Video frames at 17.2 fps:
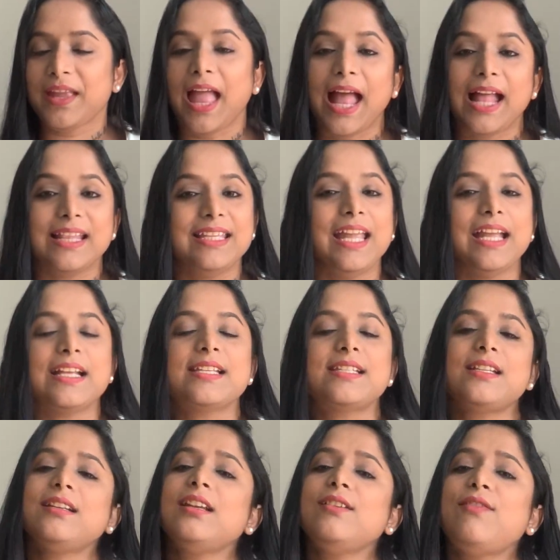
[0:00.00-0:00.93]
and the
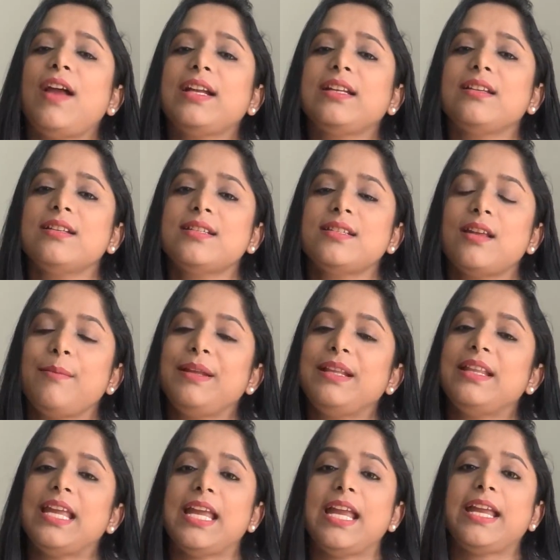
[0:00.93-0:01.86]
external factors,
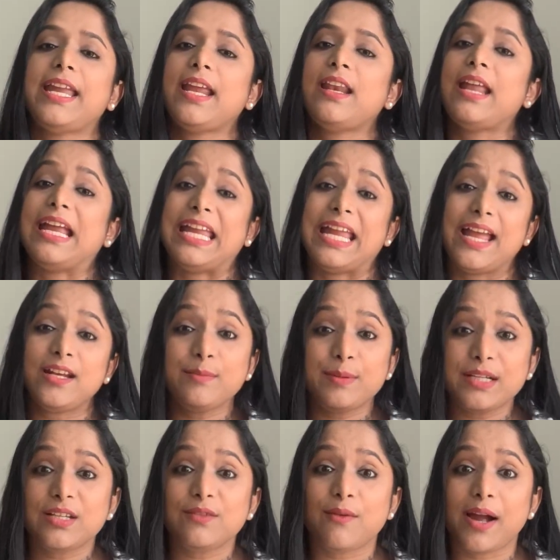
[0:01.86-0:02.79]
they can again
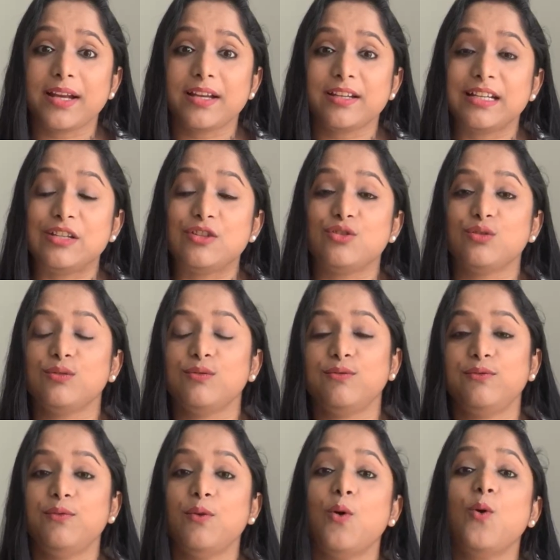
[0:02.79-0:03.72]
be divided into
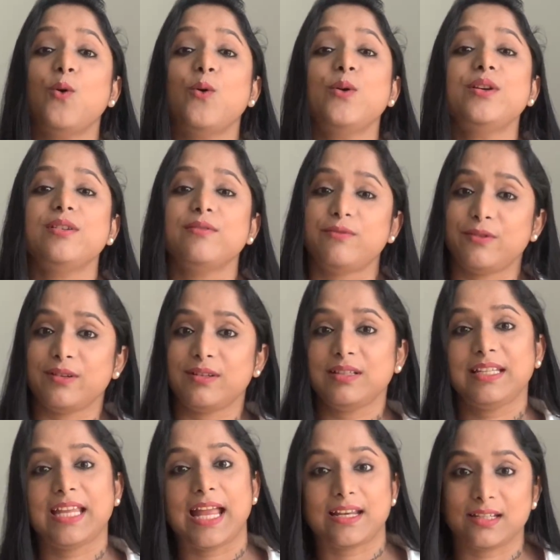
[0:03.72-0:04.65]
4
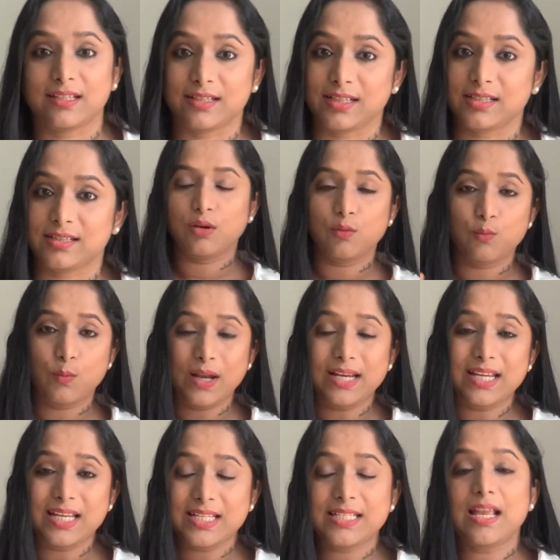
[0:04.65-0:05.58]
different categories.
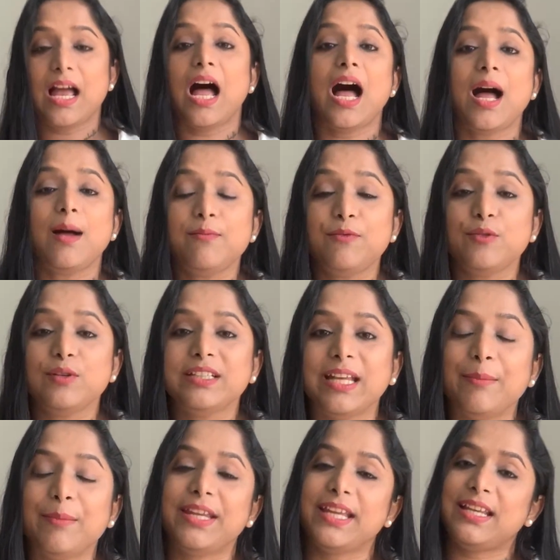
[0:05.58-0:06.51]
One is harmful
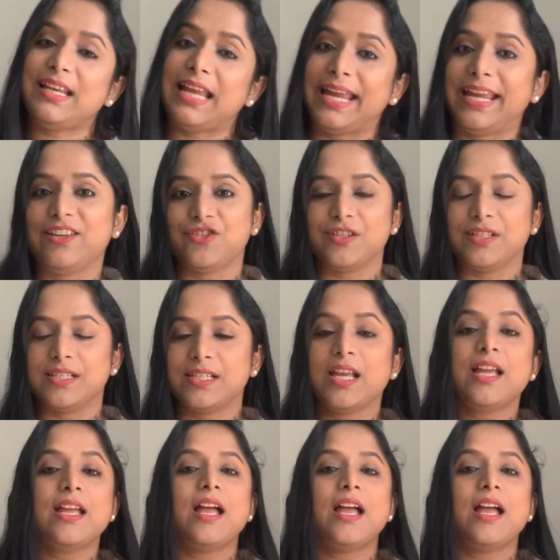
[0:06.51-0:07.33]
chemical agents.